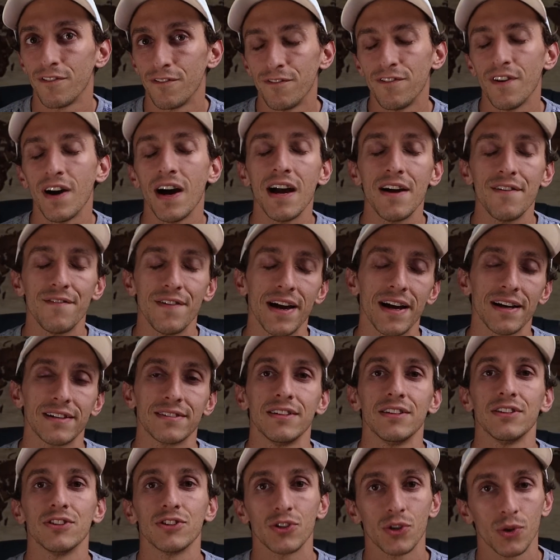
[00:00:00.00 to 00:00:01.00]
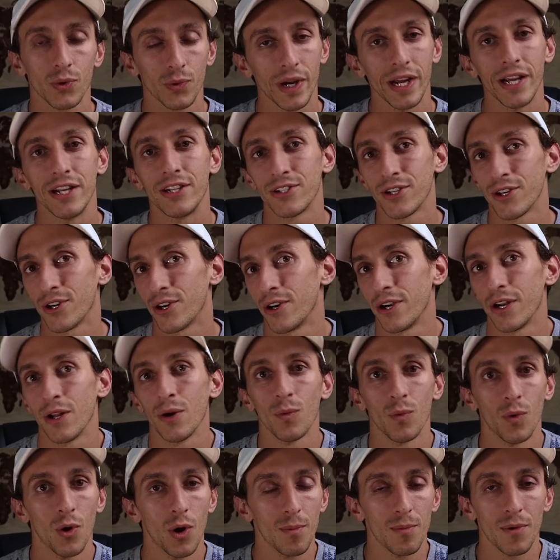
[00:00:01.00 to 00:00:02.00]
5X is great to earn
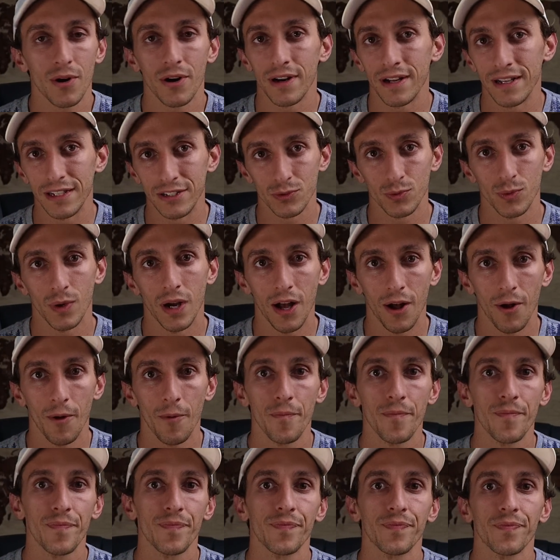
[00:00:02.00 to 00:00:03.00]
at Walmart as well.